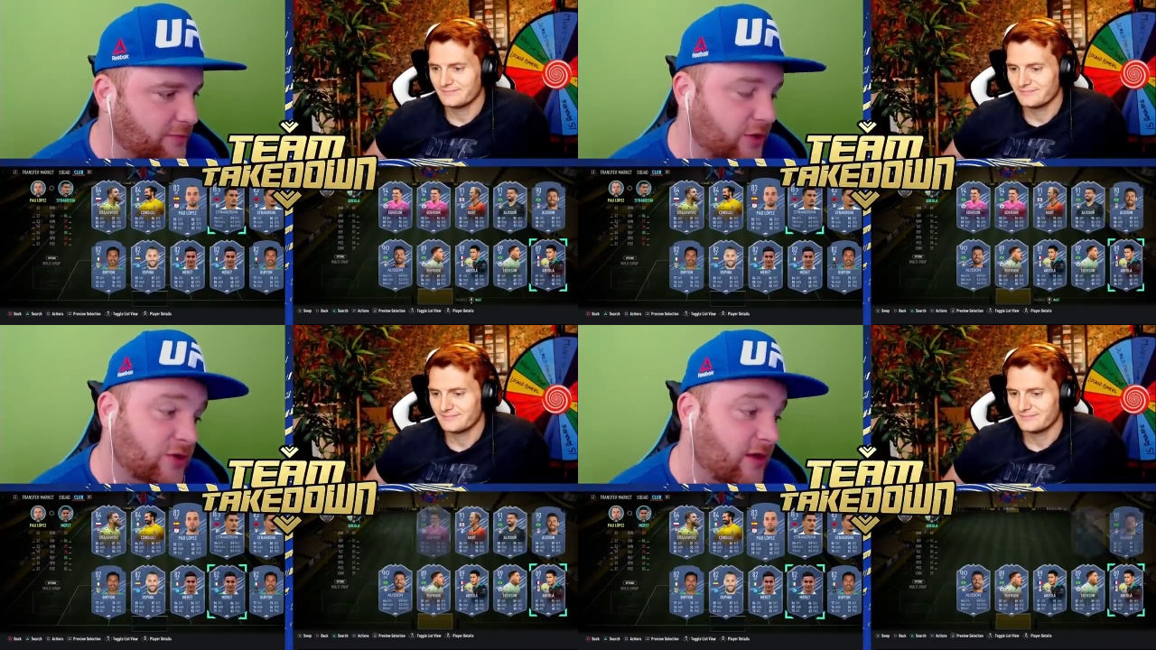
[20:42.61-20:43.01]

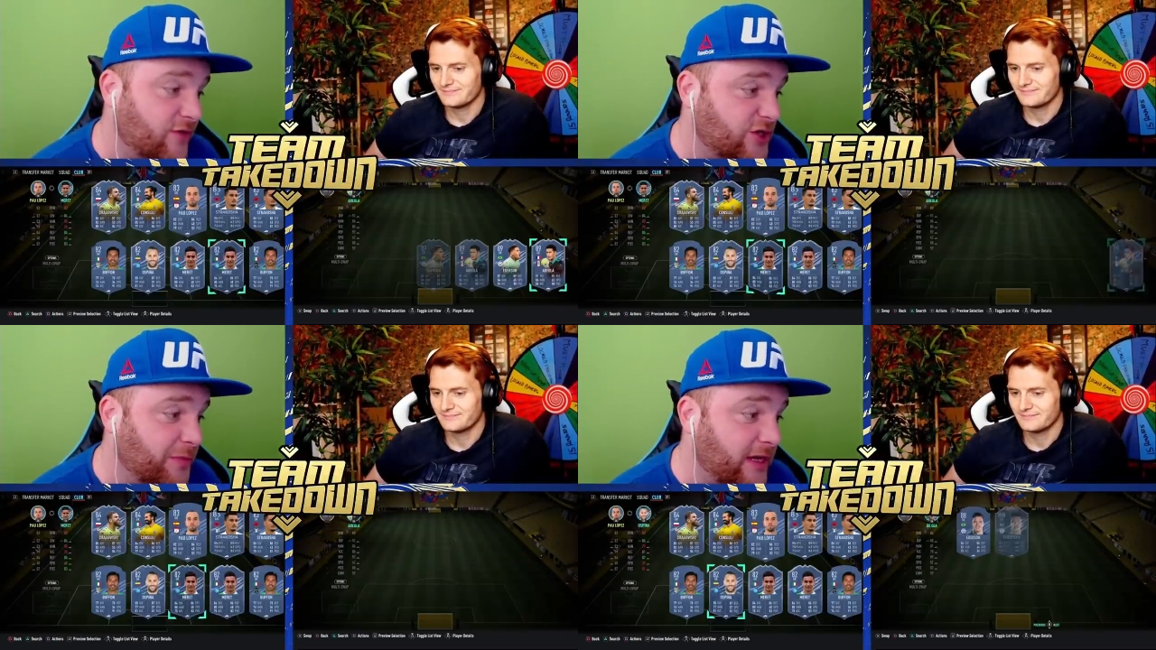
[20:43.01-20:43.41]
Speaker 1: Could have a
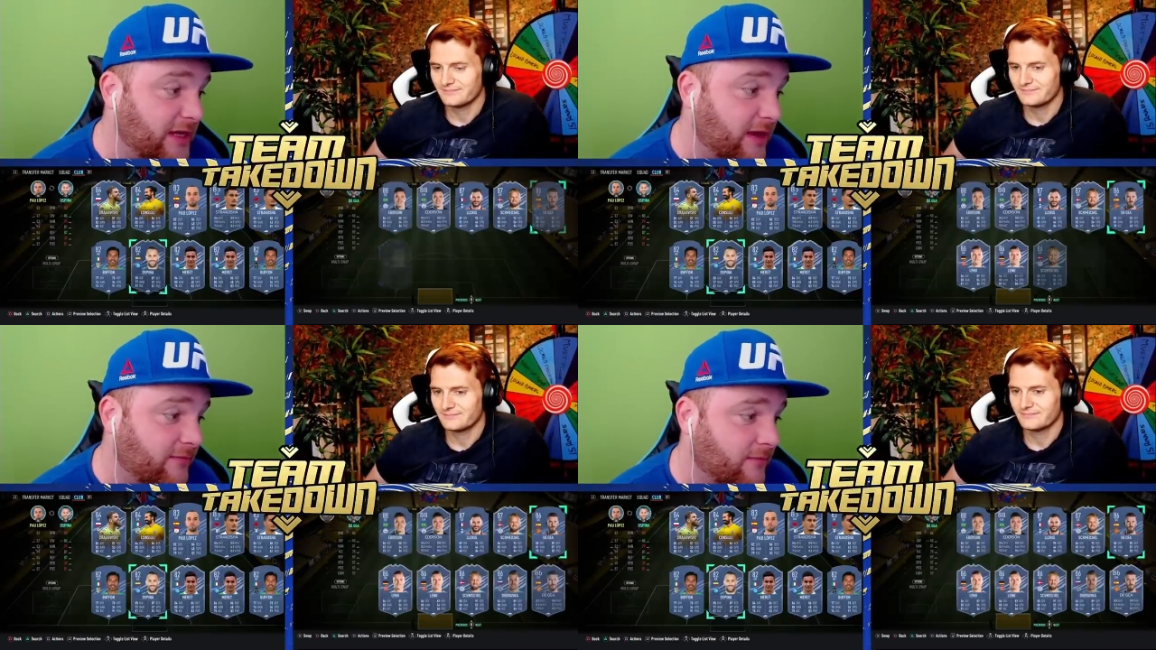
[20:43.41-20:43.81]

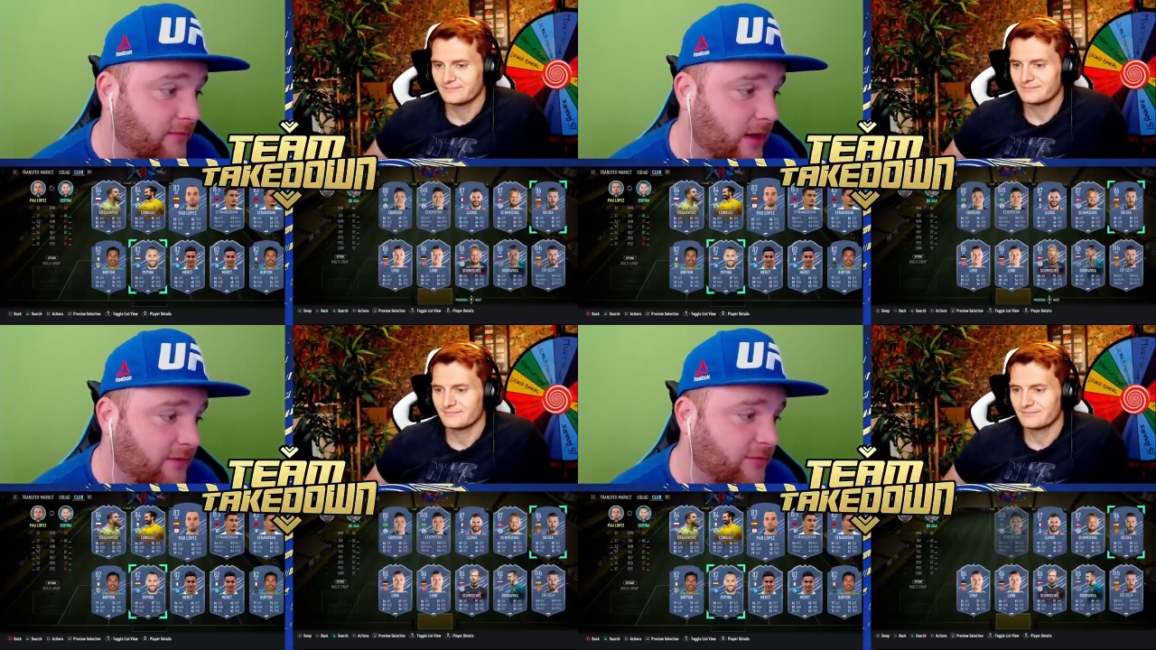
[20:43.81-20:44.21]
Spina.
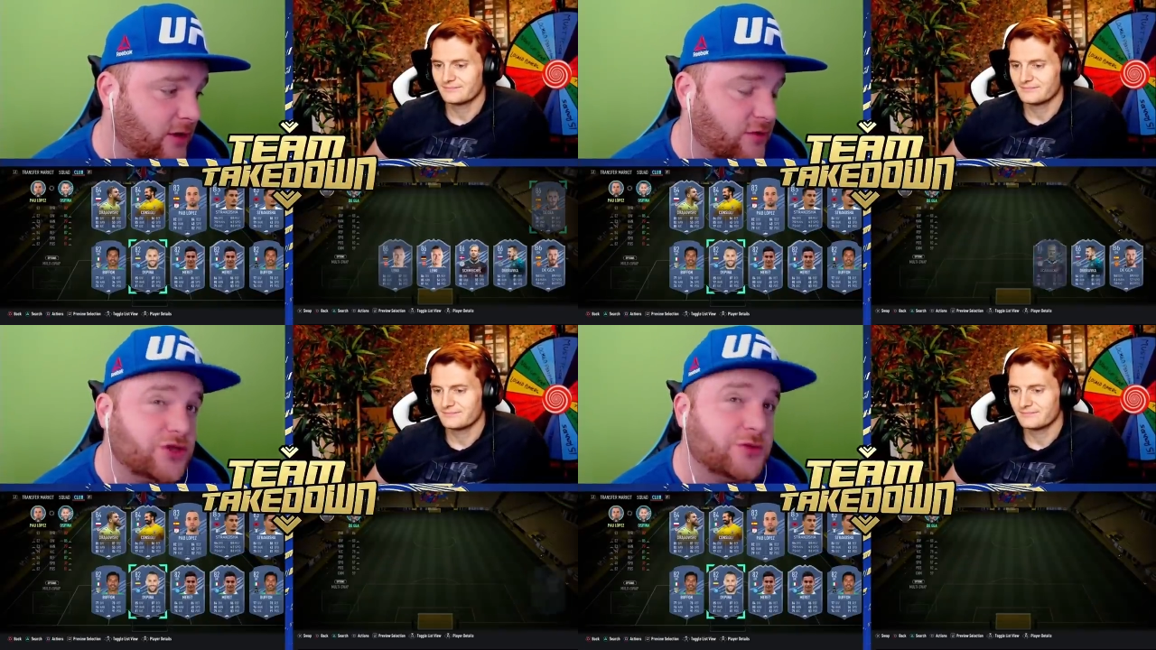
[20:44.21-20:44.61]
And if you had
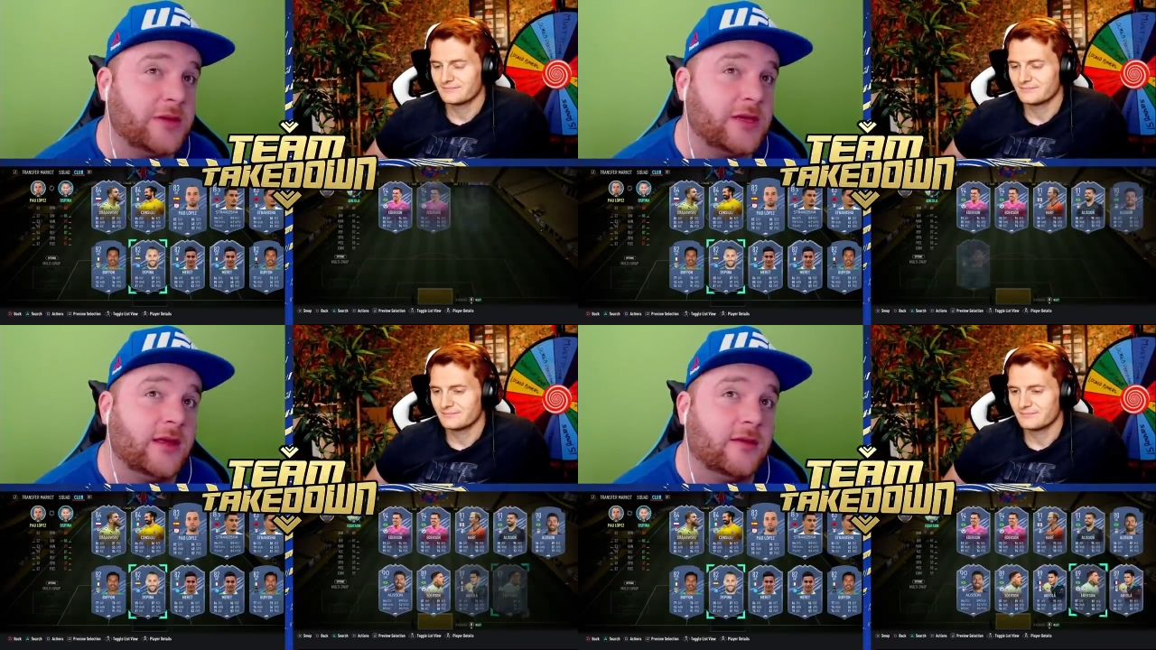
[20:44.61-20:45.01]
a
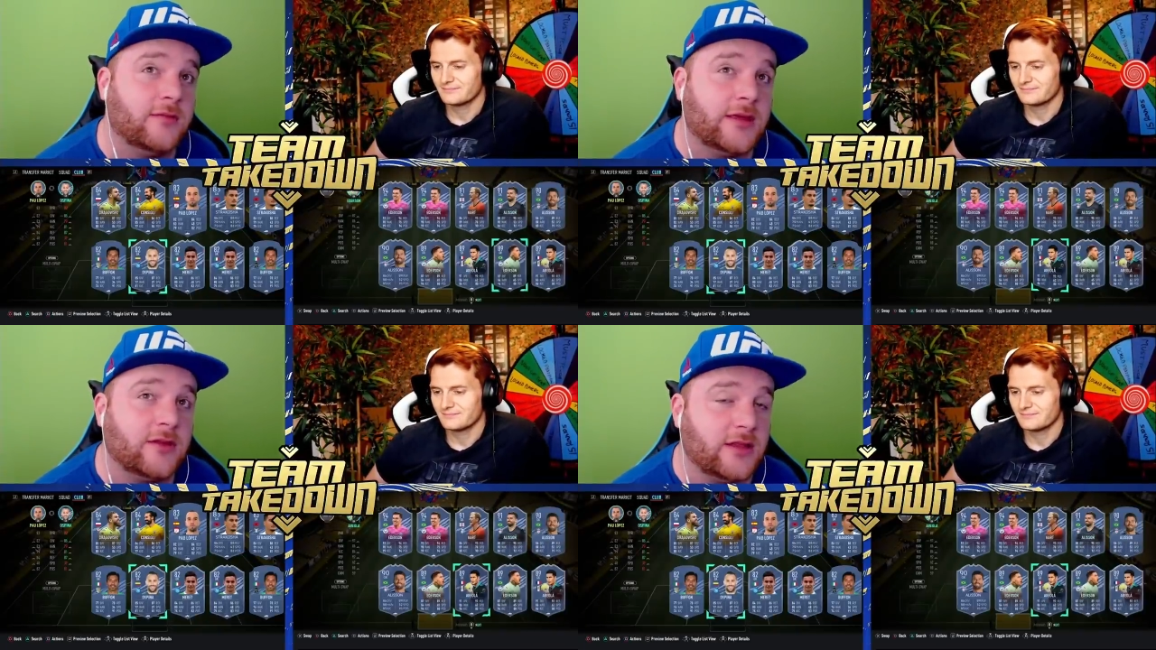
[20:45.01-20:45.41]
Spina,
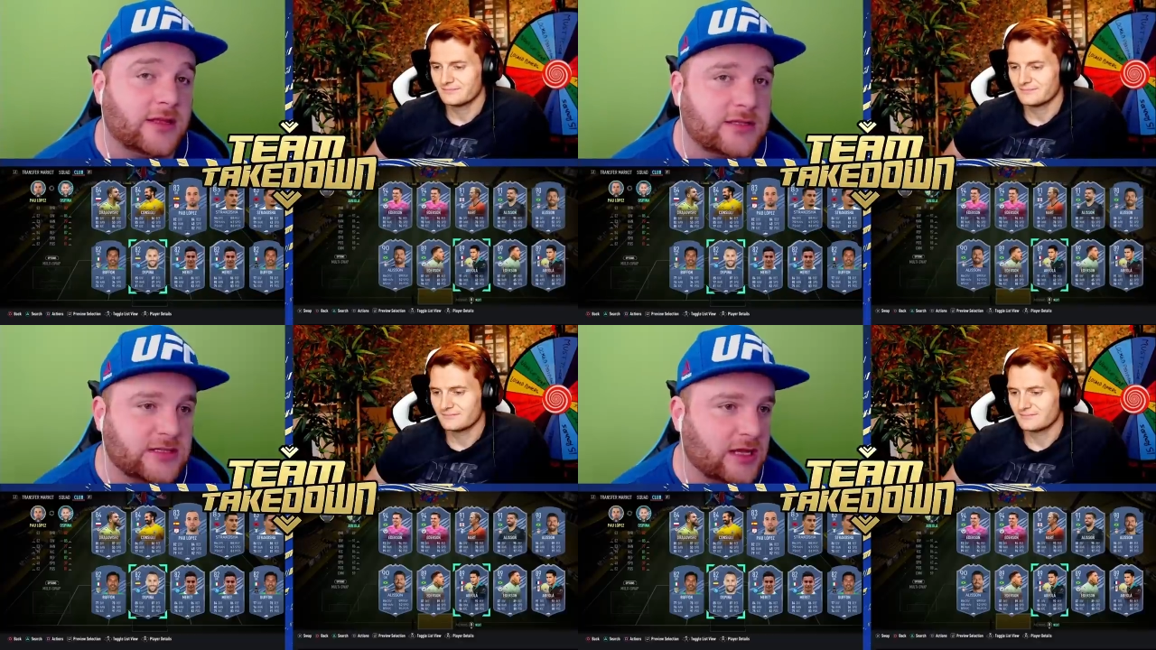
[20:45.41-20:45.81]
you could link
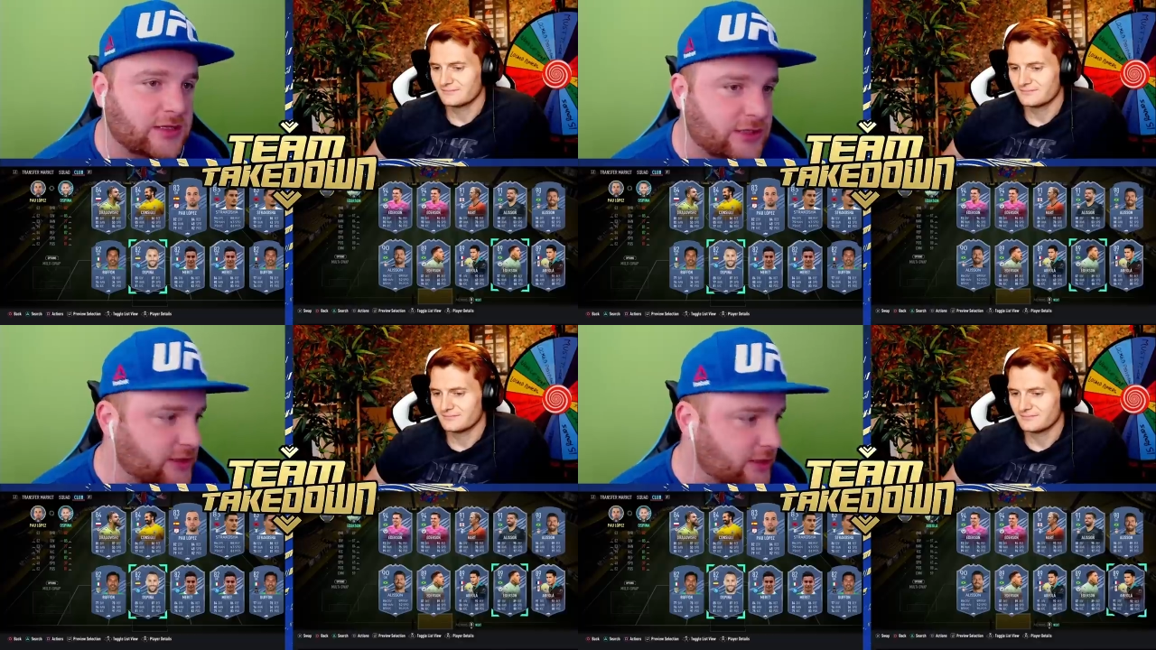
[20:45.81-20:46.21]
to
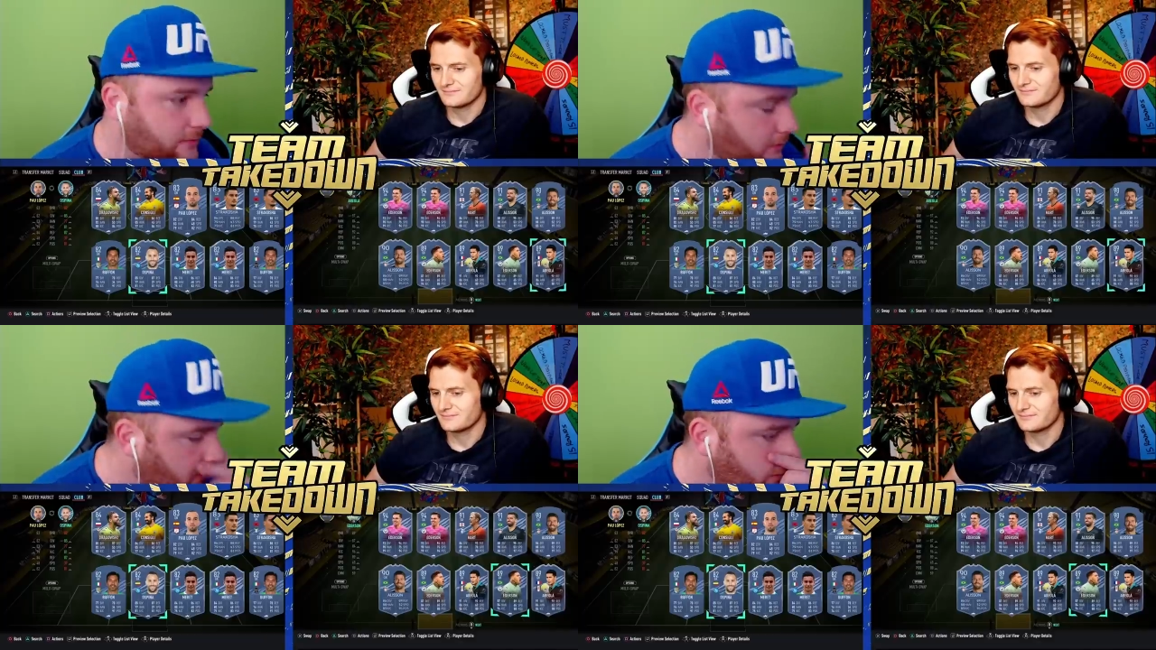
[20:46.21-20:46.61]
Sanchez and
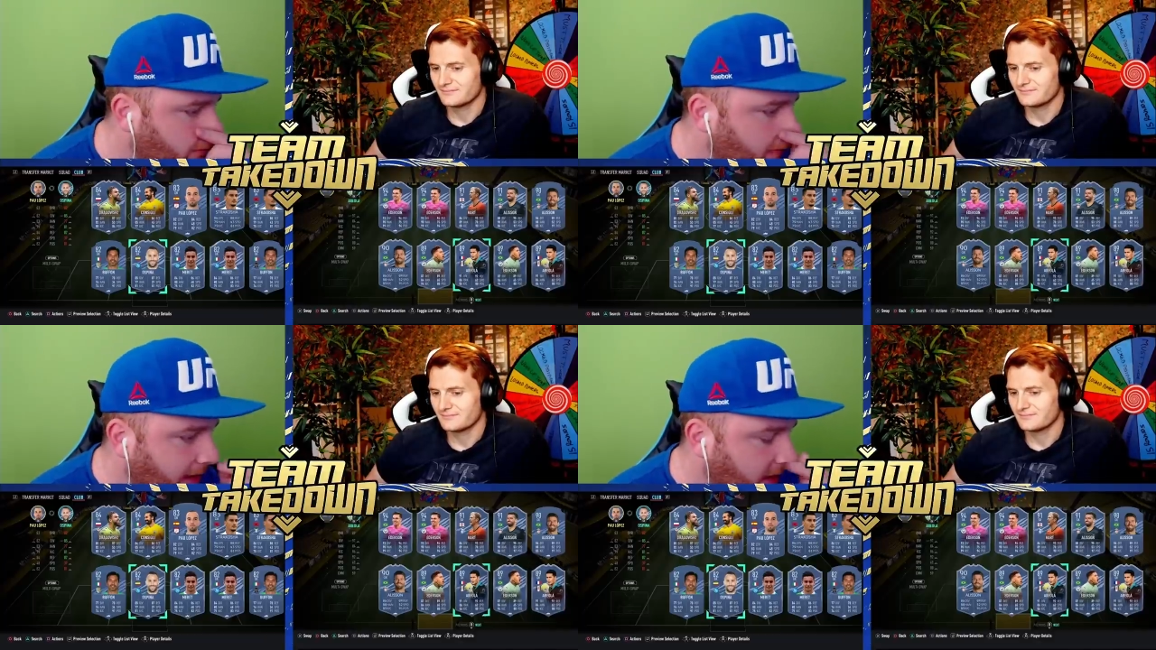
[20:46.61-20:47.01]

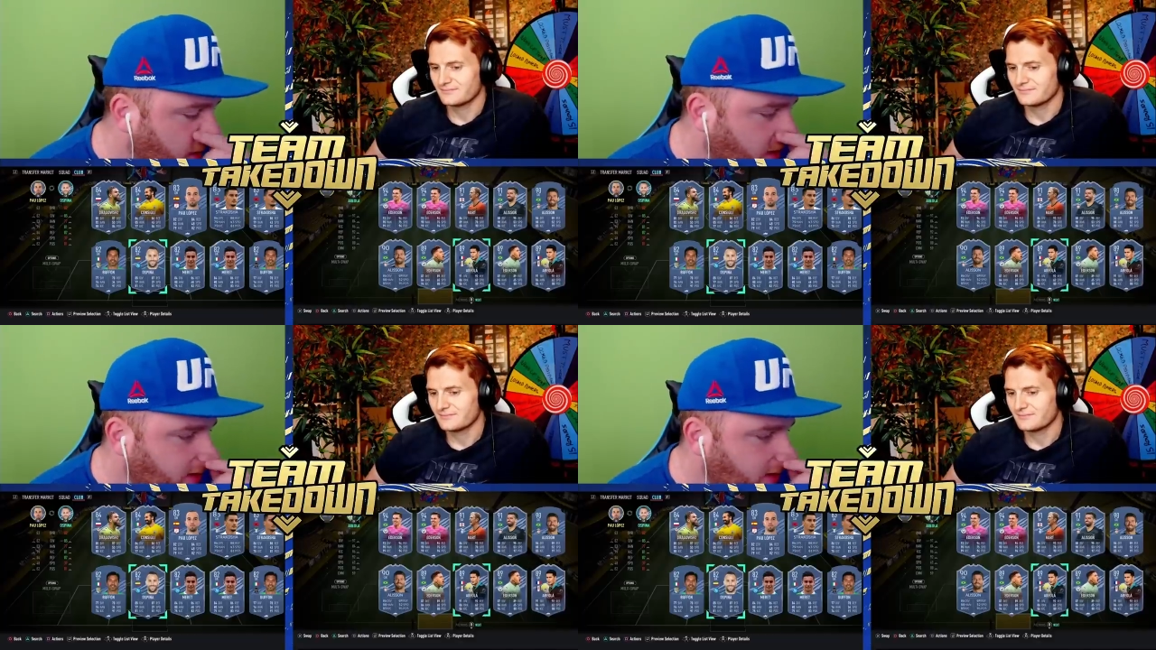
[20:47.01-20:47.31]
mean it.